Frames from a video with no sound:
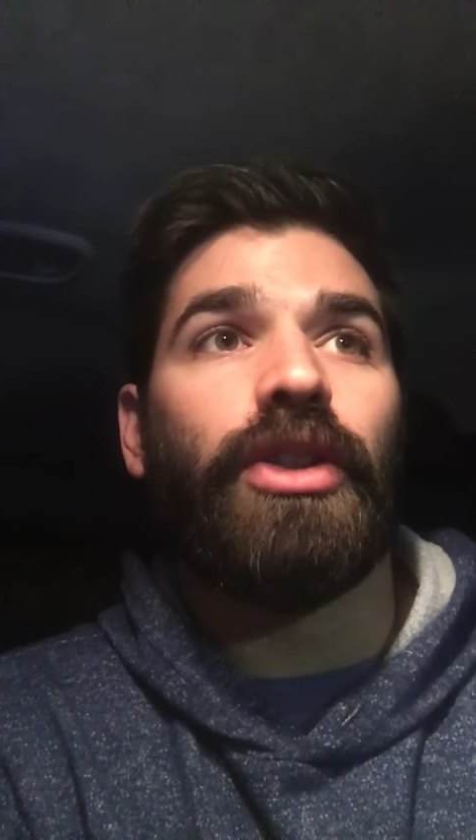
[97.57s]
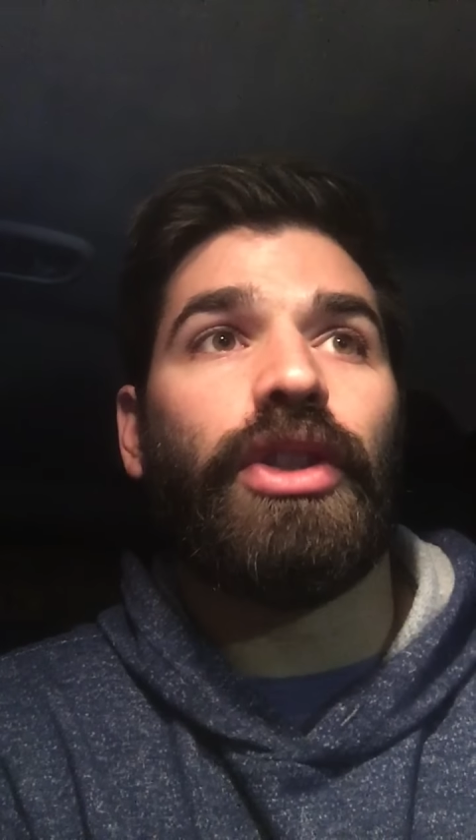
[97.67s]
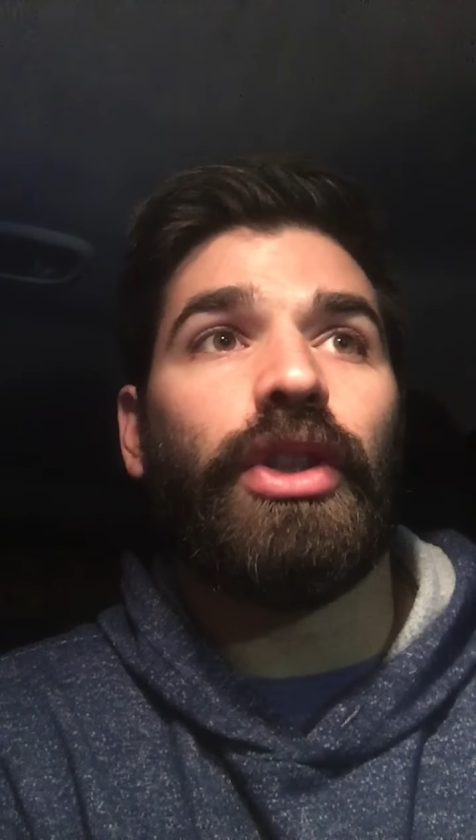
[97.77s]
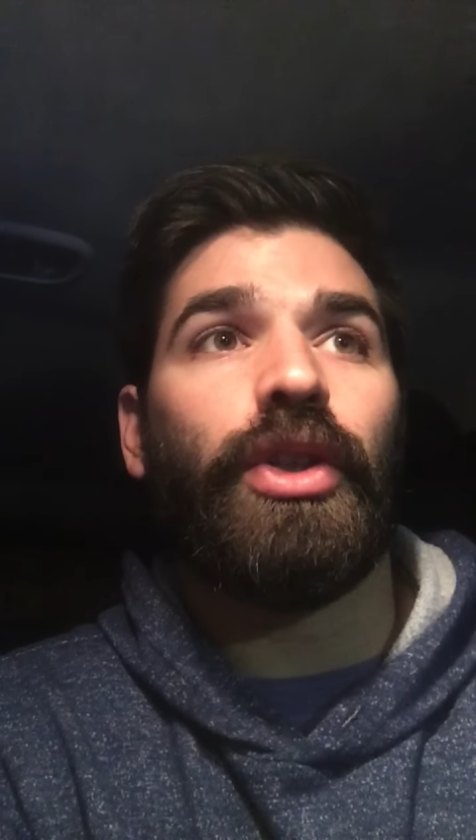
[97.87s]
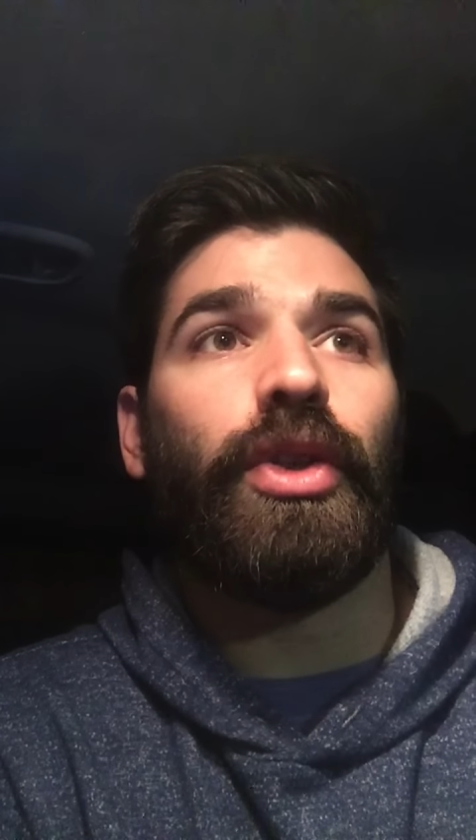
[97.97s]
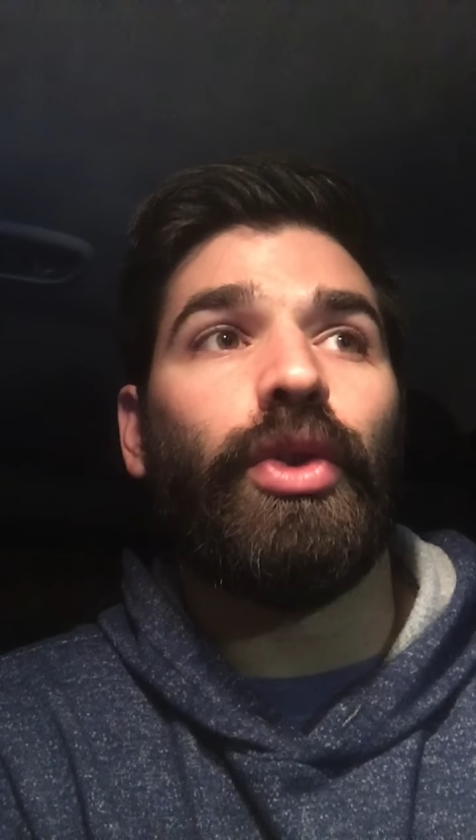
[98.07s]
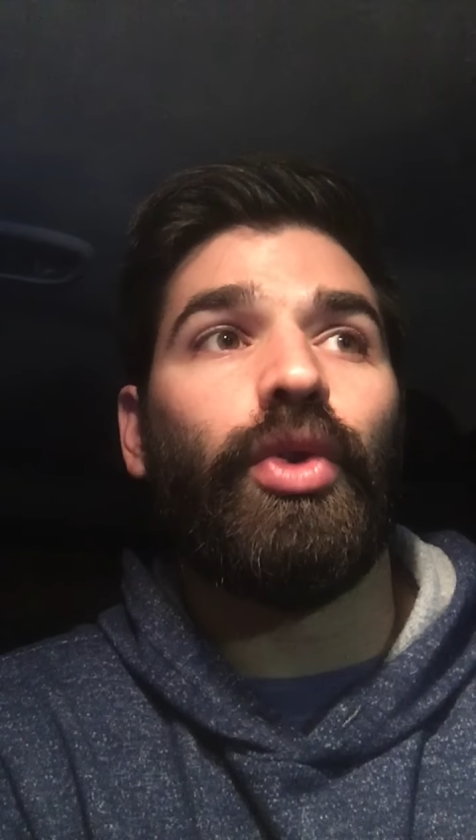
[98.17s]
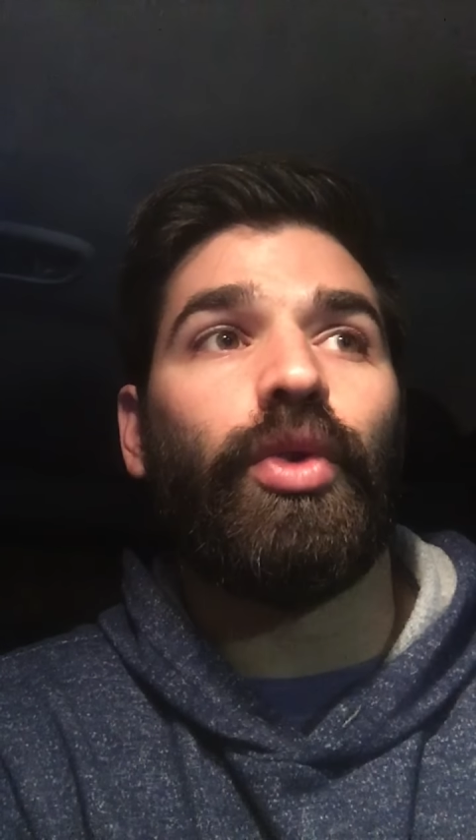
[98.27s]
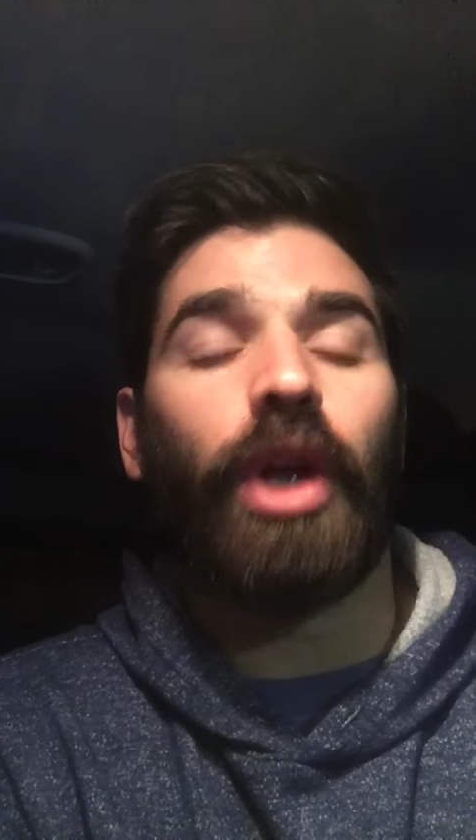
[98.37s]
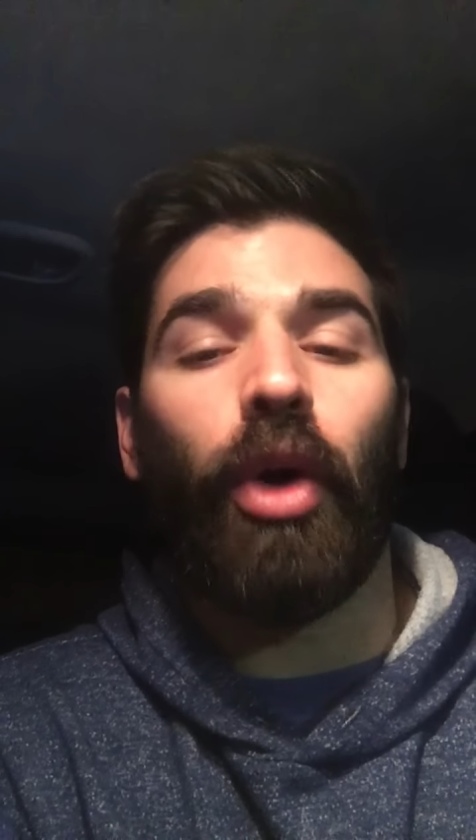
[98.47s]

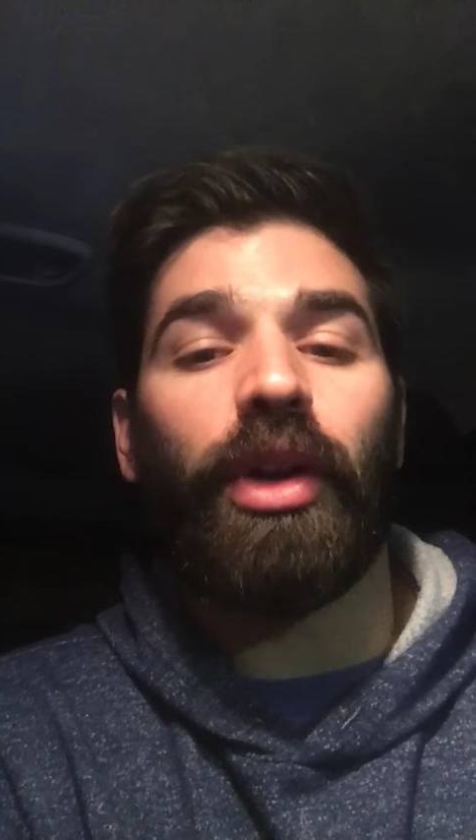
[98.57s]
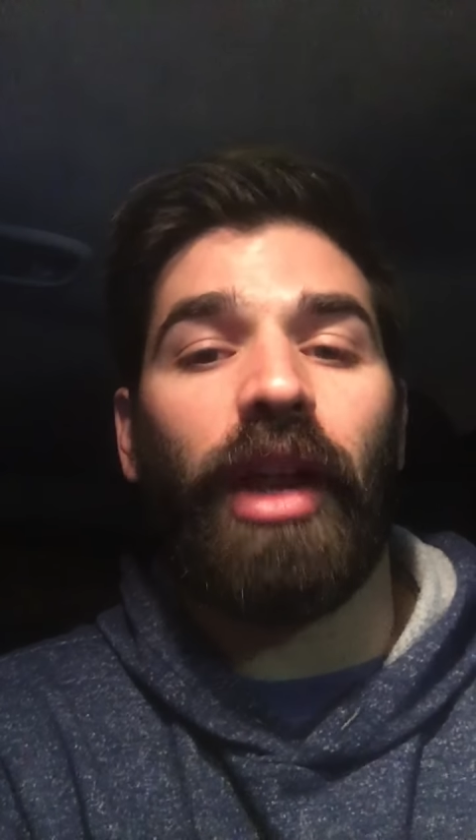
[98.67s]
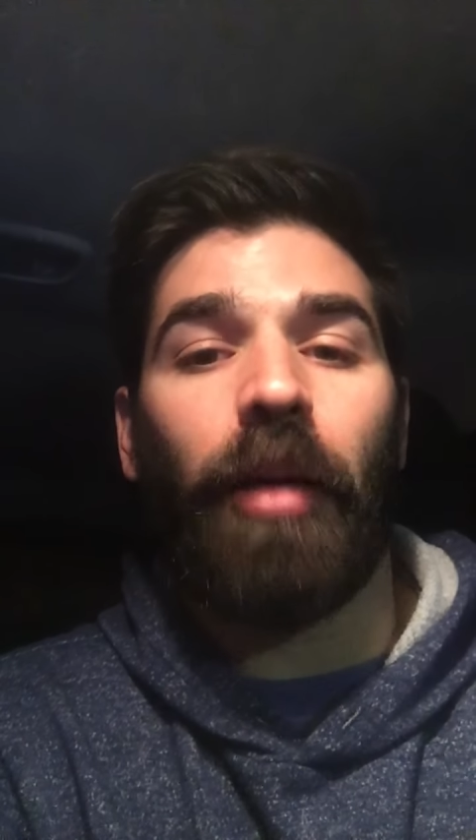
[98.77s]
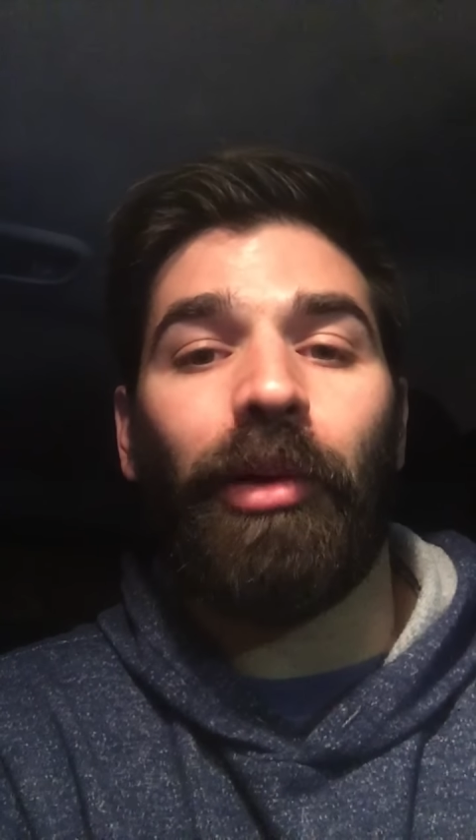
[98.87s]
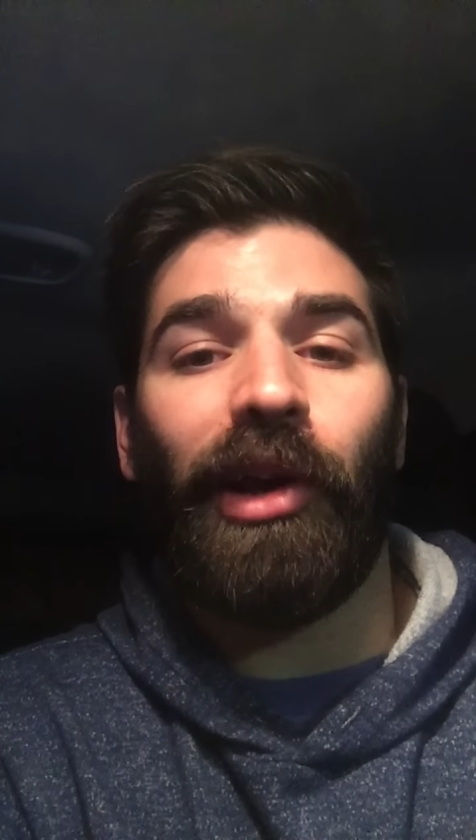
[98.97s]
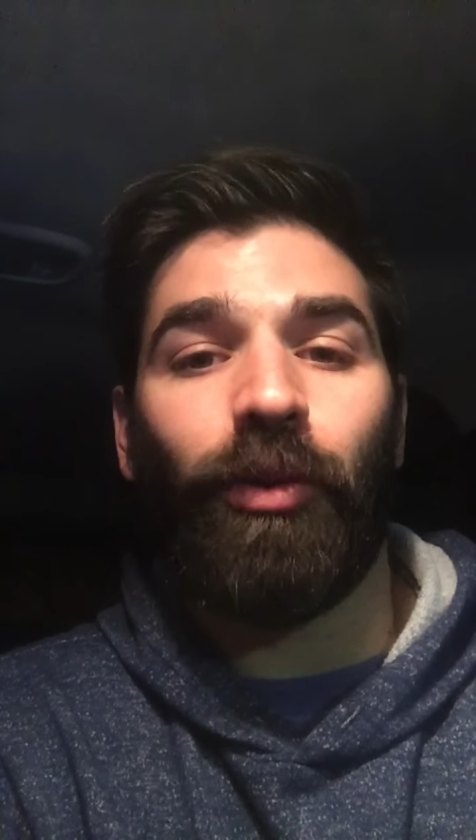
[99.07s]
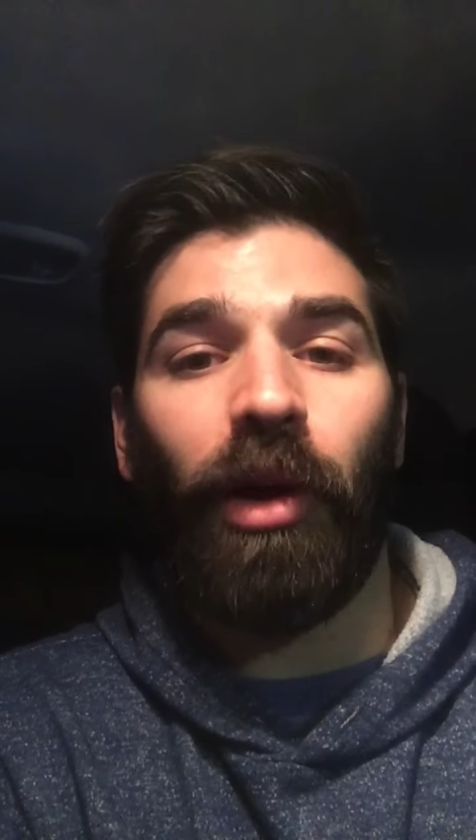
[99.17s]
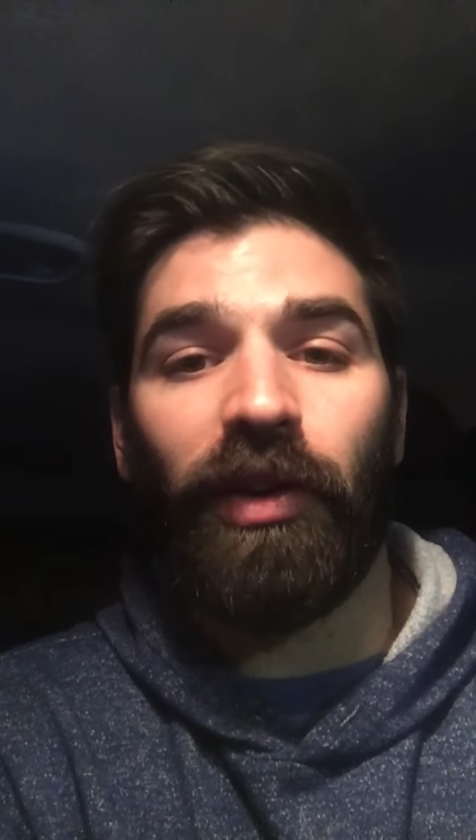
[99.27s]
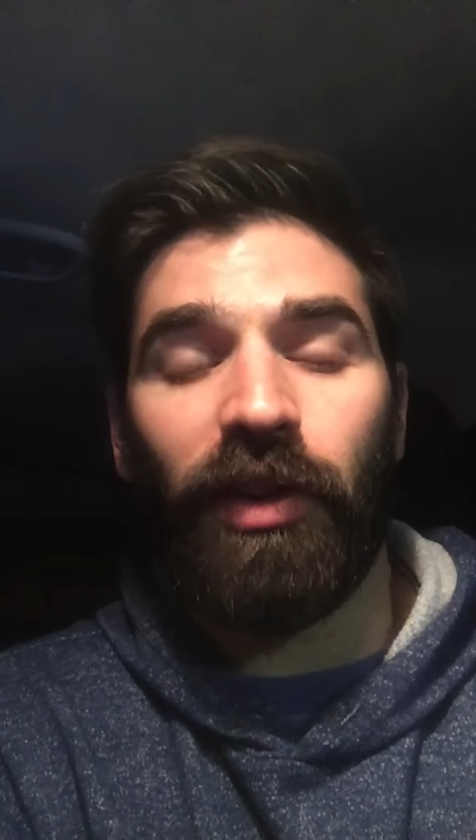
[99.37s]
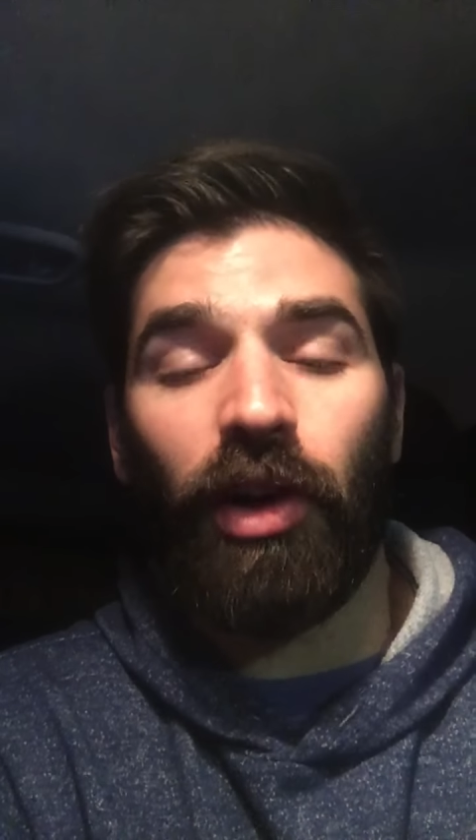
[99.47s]
to go to that place
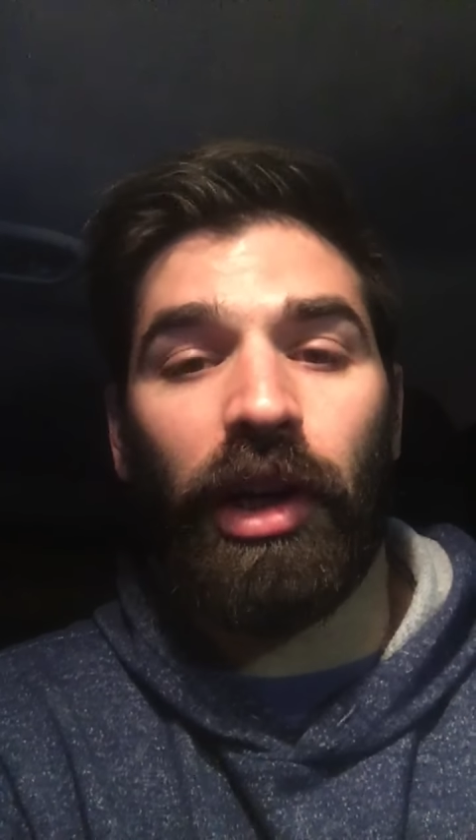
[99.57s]
while still